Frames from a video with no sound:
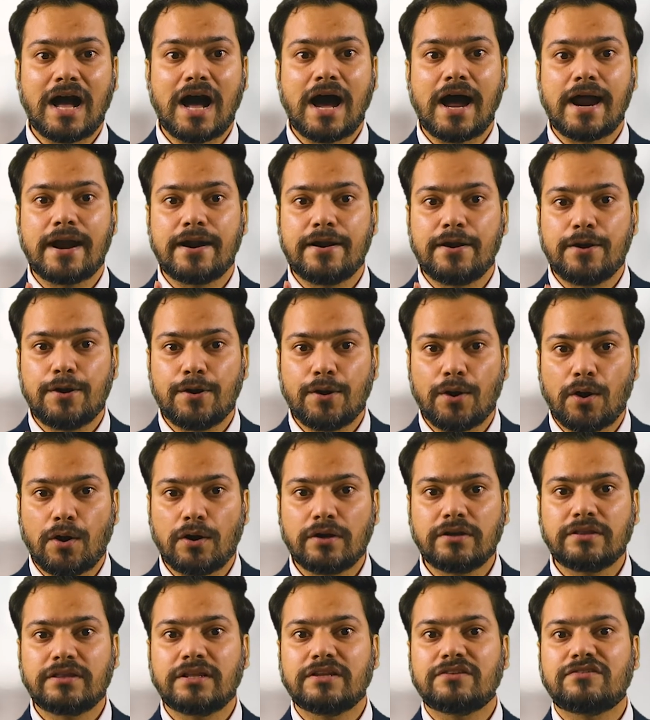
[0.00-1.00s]
are
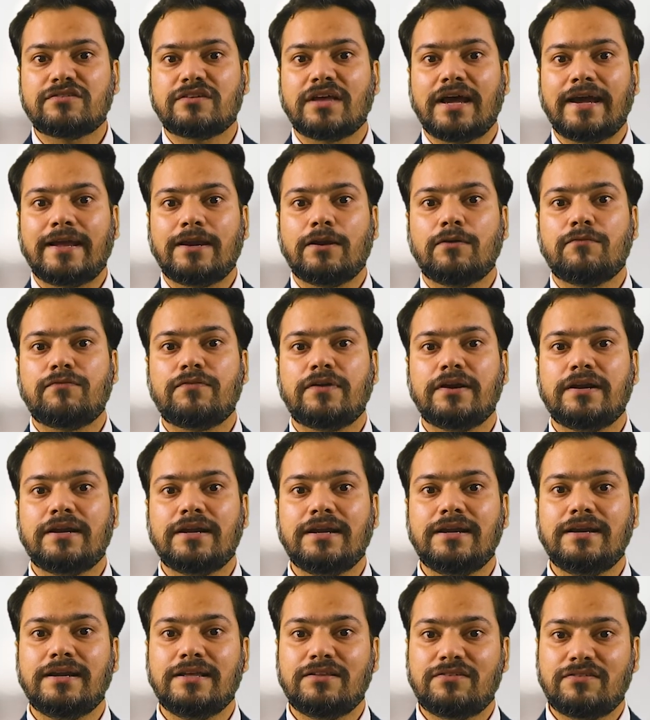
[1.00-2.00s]
not the sign of
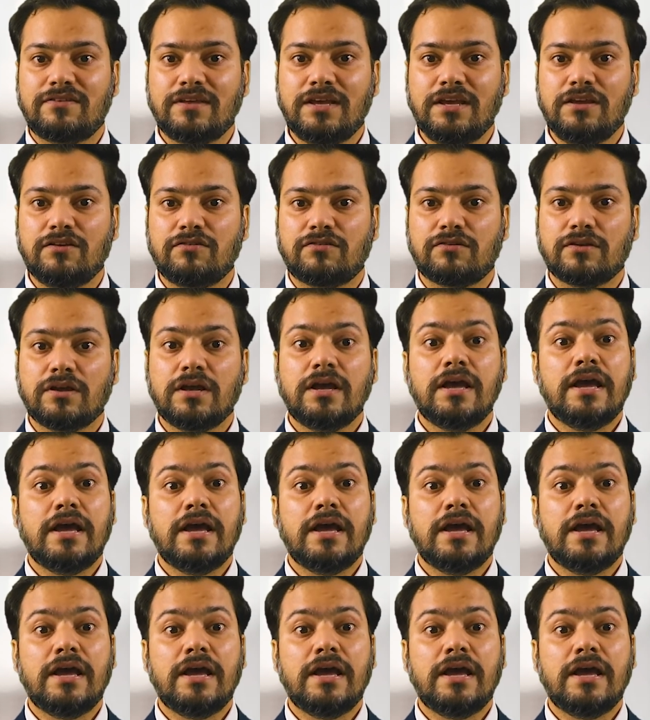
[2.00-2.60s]
kidney disease.